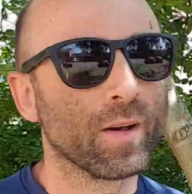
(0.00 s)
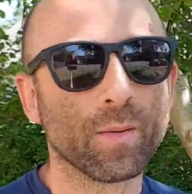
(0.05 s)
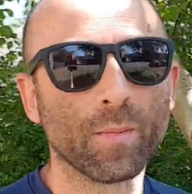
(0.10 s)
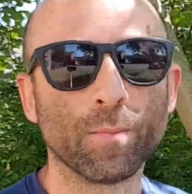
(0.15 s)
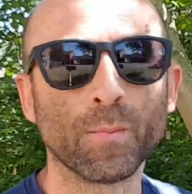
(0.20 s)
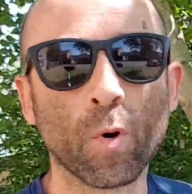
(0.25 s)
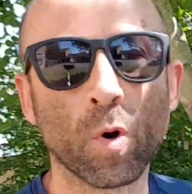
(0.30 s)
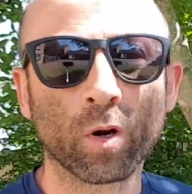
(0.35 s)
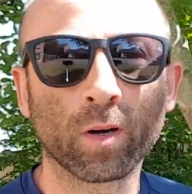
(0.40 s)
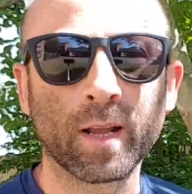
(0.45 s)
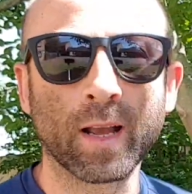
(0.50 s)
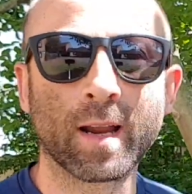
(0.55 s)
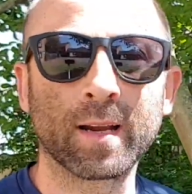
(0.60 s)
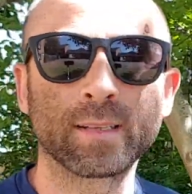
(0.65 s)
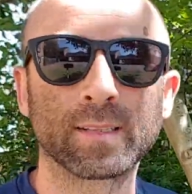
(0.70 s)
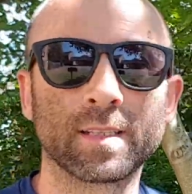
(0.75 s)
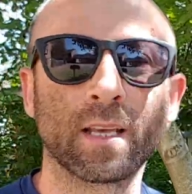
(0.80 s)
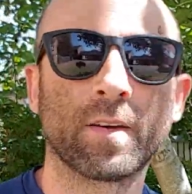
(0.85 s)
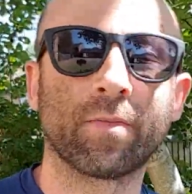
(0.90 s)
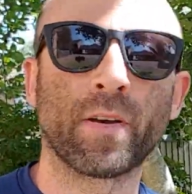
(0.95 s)
More car
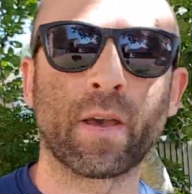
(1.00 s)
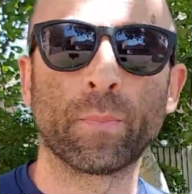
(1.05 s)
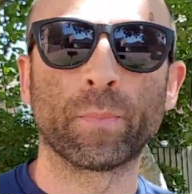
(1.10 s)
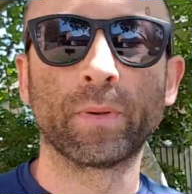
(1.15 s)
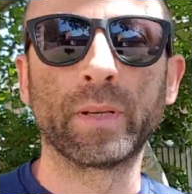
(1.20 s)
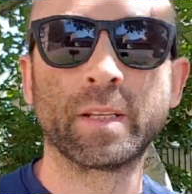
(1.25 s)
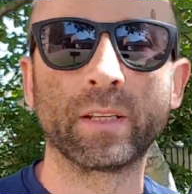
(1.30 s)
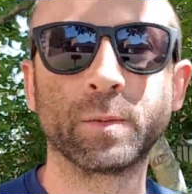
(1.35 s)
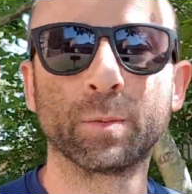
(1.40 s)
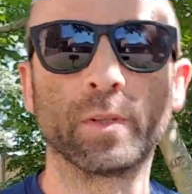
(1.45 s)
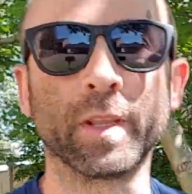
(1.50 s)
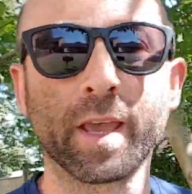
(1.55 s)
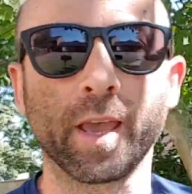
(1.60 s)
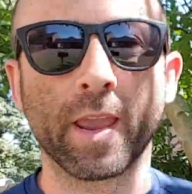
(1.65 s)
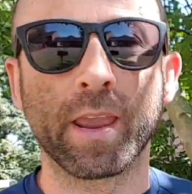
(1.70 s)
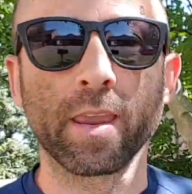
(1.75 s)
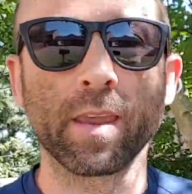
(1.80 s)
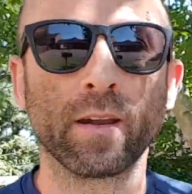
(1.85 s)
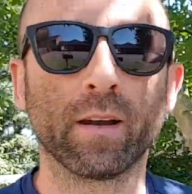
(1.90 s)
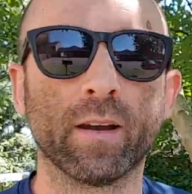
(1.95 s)
stuff happening
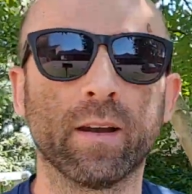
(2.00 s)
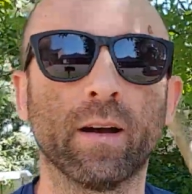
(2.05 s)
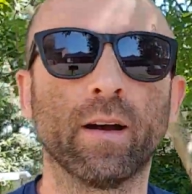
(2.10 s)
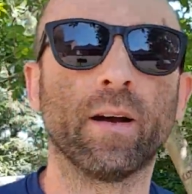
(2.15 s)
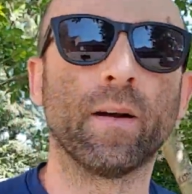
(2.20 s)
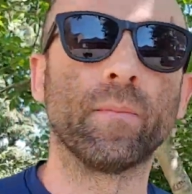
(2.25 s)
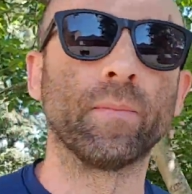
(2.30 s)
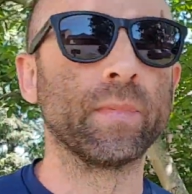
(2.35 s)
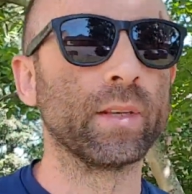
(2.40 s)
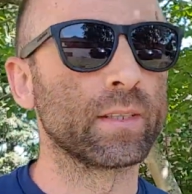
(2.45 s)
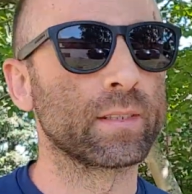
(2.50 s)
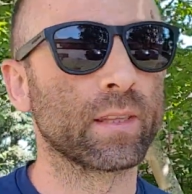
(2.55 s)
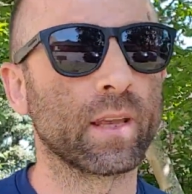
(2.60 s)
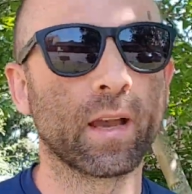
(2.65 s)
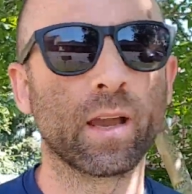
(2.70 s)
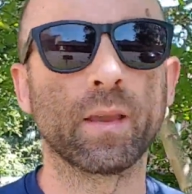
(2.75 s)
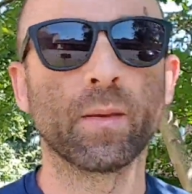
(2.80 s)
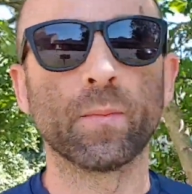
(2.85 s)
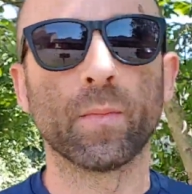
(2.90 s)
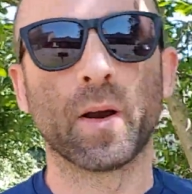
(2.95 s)
today. This
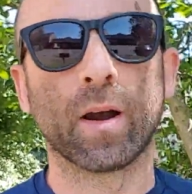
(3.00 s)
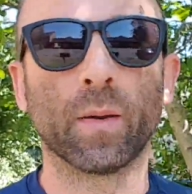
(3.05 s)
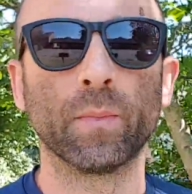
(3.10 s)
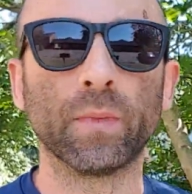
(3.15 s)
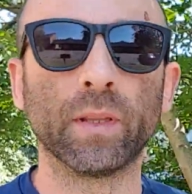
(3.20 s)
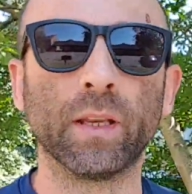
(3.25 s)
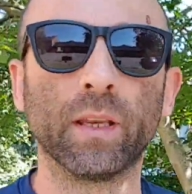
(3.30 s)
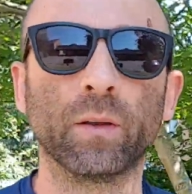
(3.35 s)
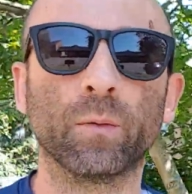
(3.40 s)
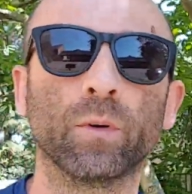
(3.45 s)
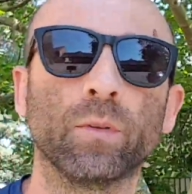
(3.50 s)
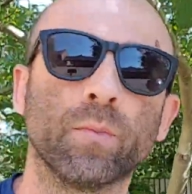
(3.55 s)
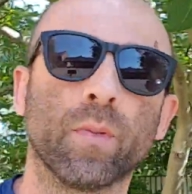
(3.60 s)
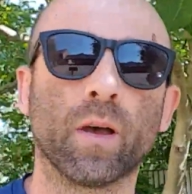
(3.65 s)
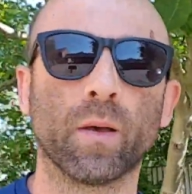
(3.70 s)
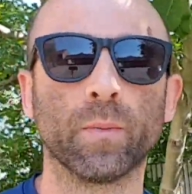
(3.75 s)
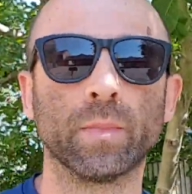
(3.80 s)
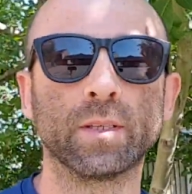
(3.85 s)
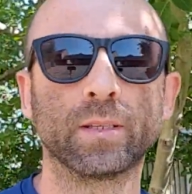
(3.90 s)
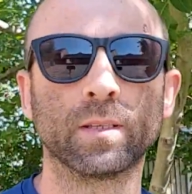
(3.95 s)
time I'm dealing with my
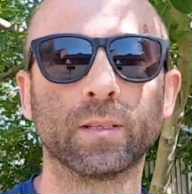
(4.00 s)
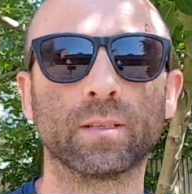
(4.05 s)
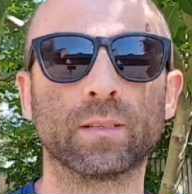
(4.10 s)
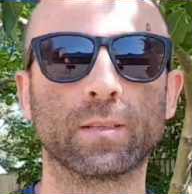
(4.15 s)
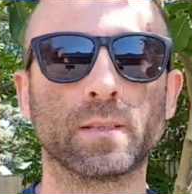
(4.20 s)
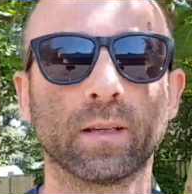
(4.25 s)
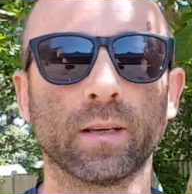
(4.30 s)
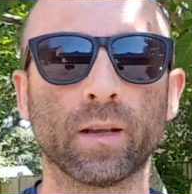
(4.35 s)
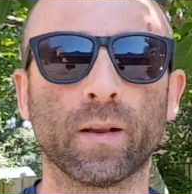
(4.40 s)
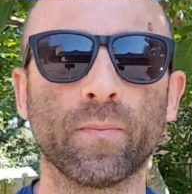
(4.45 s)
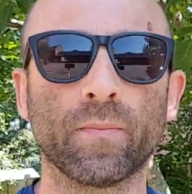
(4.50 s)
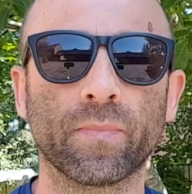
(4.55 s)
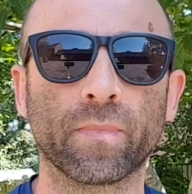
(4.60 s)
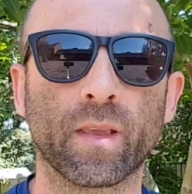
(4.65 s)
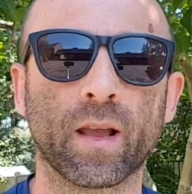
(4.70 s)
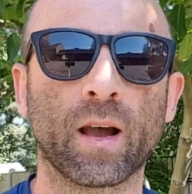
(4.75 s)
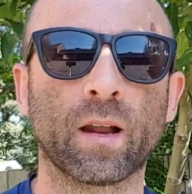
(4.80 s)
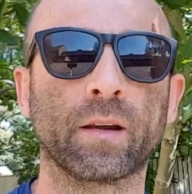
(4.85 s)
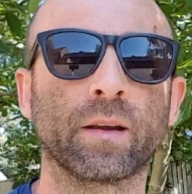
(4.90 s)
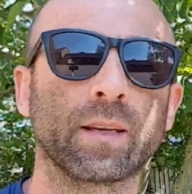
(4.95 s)
Mrs.
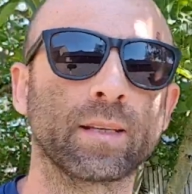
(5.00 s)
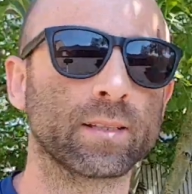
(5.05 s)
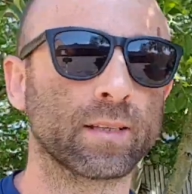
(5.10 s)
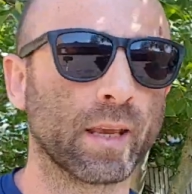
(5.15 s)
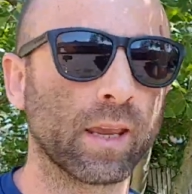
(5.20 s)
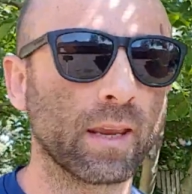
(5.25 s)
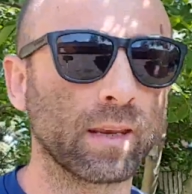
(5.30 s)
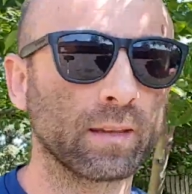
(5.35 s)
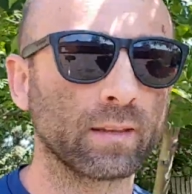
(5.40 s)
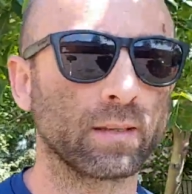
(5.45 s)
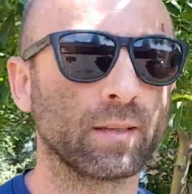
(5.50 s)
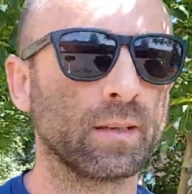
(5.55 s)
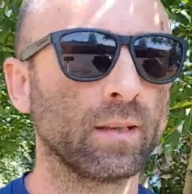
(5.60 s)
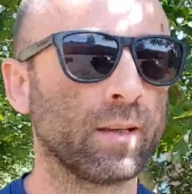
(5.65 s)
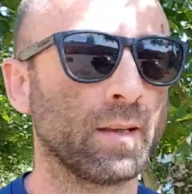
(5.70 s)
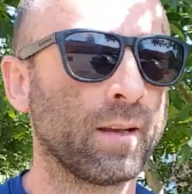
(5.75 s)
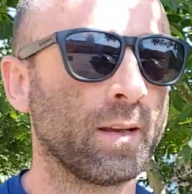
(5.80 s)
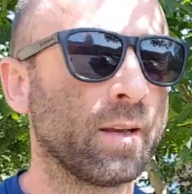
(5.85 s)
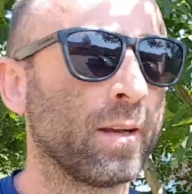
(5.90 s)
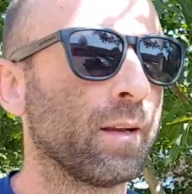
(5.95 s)
Rx8.
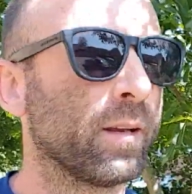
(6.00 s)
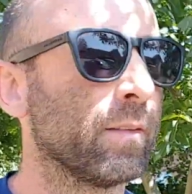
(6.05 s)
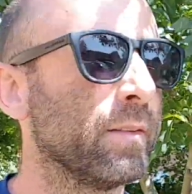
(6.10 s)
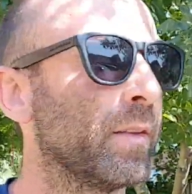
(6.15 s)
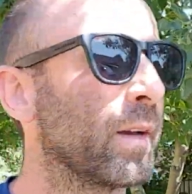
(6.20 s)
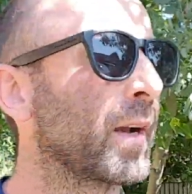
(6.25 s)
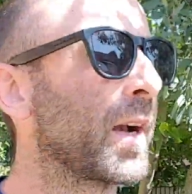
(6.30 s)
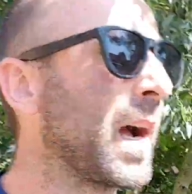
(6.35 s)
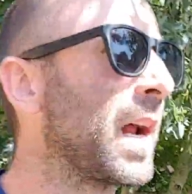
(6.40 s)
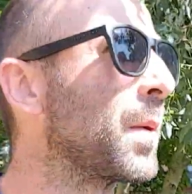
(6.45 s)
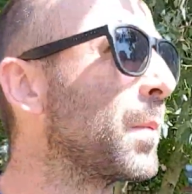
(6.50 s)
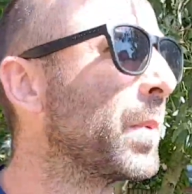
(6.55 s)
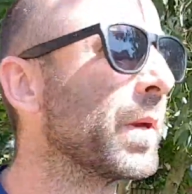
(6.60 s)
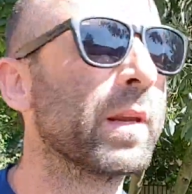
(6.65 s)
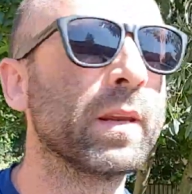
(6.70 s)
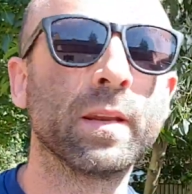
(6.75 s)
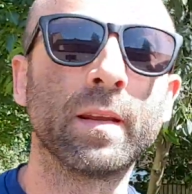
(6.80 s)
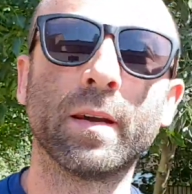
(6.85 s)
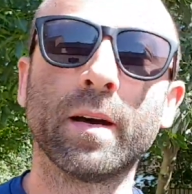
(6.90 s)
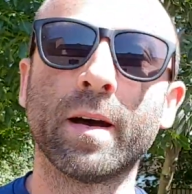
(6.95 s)
The car
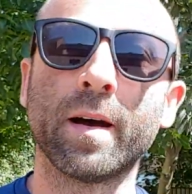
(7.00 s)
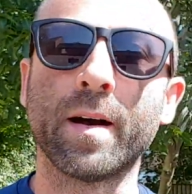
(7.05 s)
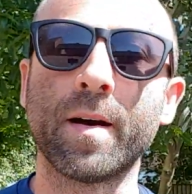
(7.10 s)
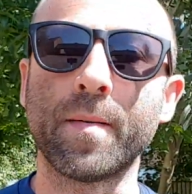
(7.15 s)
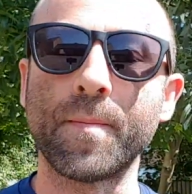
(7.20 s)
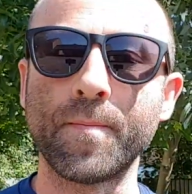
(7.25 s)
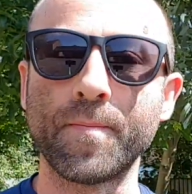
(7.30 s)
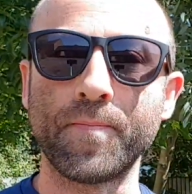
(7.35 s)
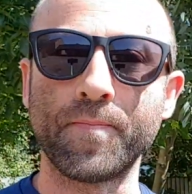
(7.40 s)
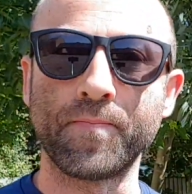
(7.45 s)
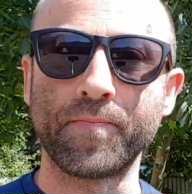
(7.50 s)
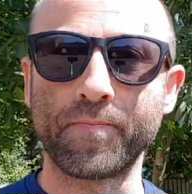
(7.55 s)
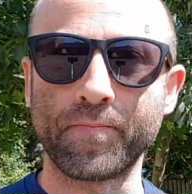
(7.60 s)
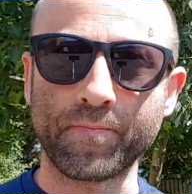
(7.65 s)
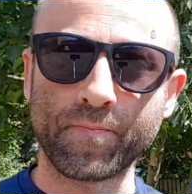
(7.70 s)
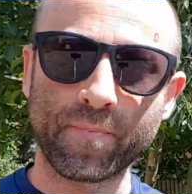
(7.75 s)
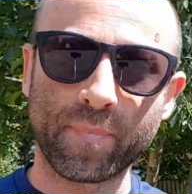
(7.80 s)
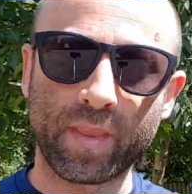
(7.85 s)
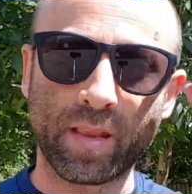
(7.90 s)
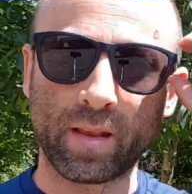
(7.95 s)
been
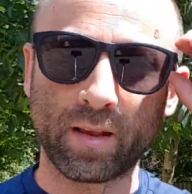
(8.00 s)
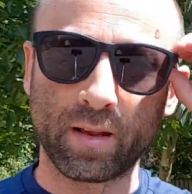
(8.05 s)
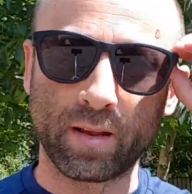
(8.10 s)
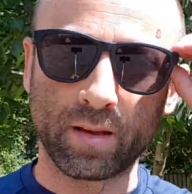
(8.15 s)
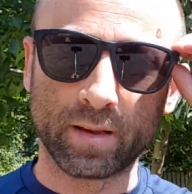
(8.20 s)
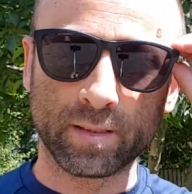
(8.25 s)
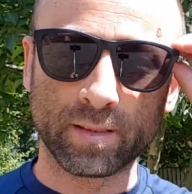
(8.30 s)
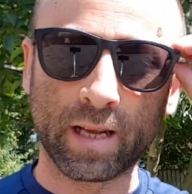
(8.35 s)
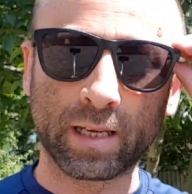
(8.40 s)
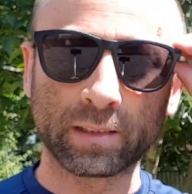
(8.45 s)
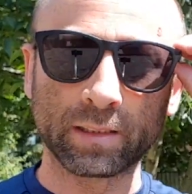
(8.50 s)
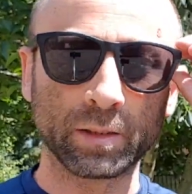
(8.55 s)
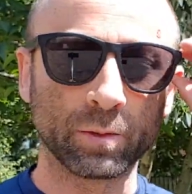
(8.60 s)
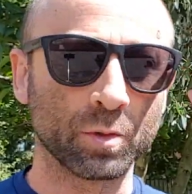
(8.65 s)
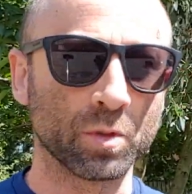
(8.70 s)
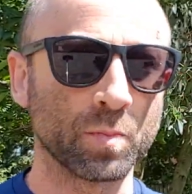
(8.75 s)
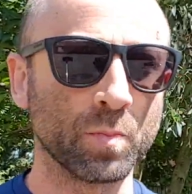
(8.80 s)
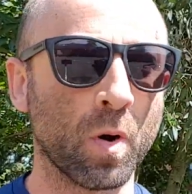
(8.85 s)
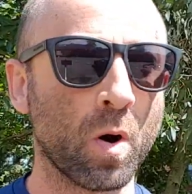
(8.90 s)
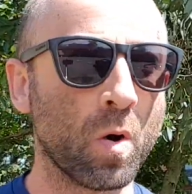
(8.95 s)
started to
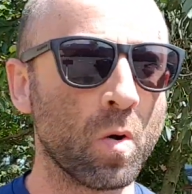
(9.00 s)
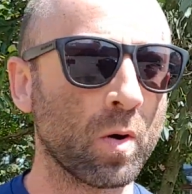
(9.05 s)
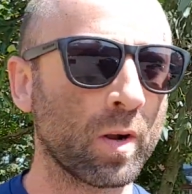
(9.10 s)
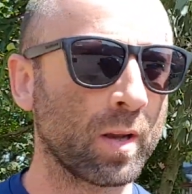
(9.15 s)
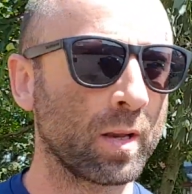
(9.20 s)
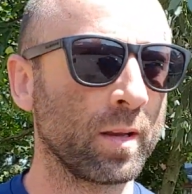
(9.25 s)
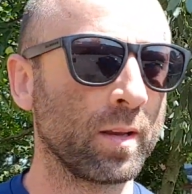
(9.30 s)
smoke